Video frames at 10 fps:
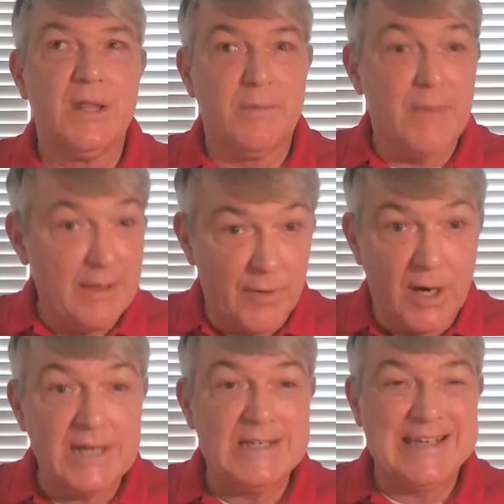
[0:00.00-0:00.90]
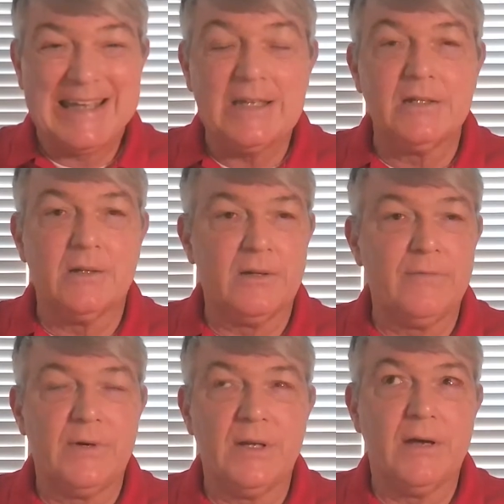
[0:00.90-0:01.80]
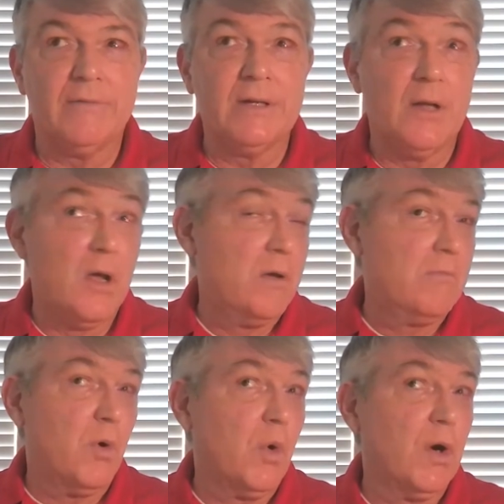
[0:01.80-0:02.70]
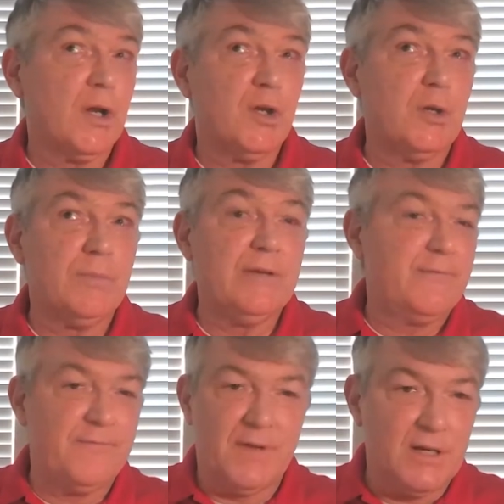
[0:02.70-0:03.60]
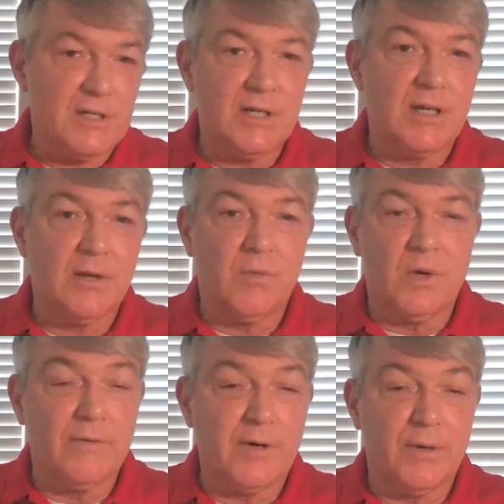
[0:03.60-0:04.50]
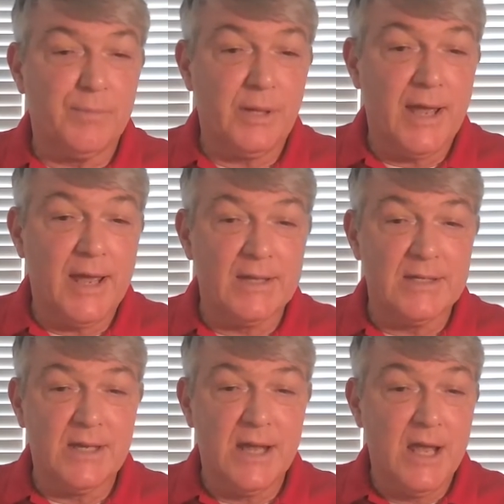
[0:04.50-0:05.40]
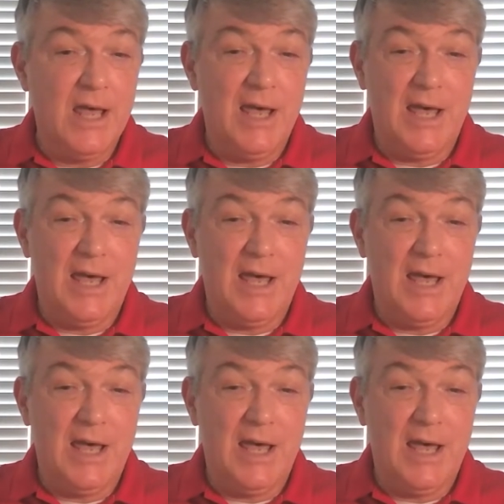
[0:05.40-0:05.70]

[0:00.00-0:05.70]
They may have already taken delivery of it, or it could be finishing at one of our plants.